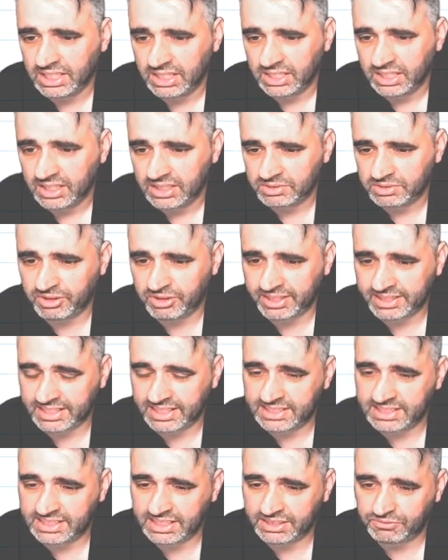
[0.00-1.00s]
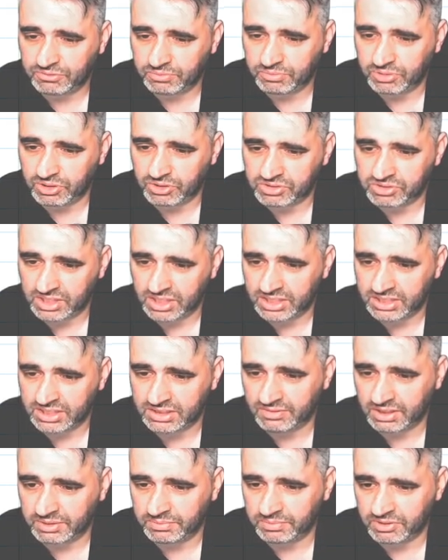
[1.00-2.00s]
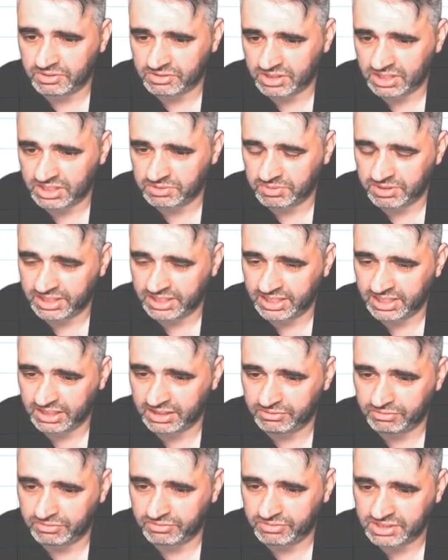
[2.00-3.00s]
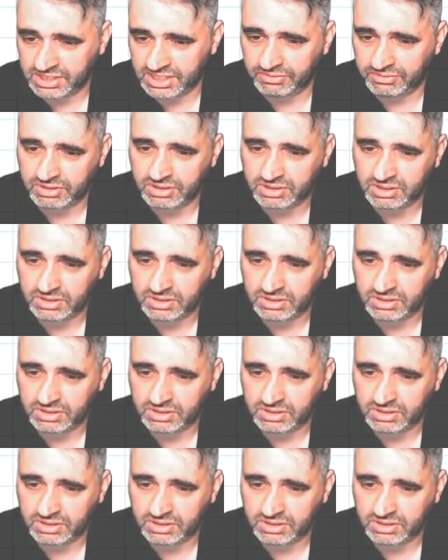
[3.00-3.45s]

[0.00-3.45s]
Subtract 18 from both sides. Divide both sides by negative 7.